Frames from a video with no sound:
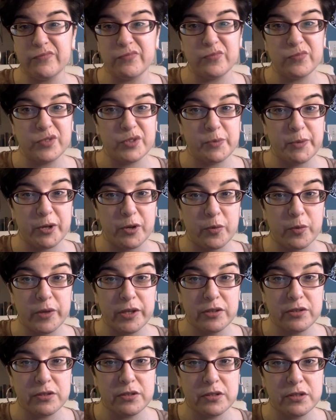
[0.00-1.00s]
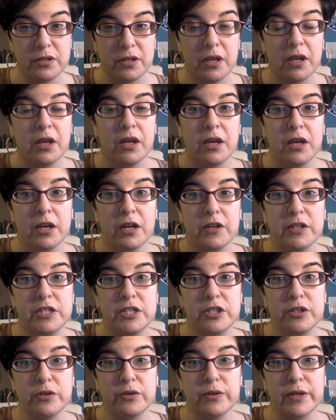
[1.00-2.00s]
spinner wheels
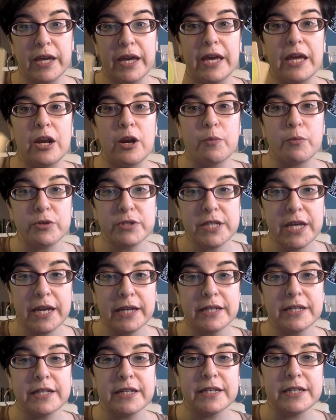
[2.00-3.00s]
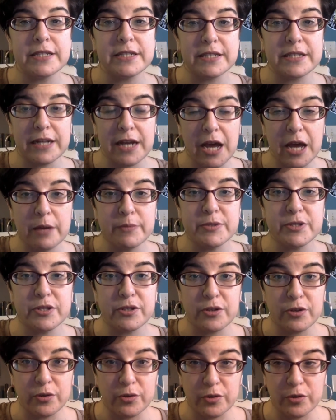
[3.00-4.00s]
to get a protagonist, an
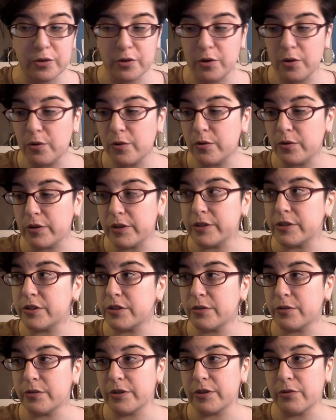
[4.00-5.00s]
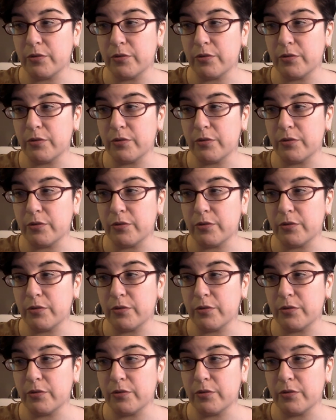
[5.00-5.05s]
obstacle, a goal, and so on,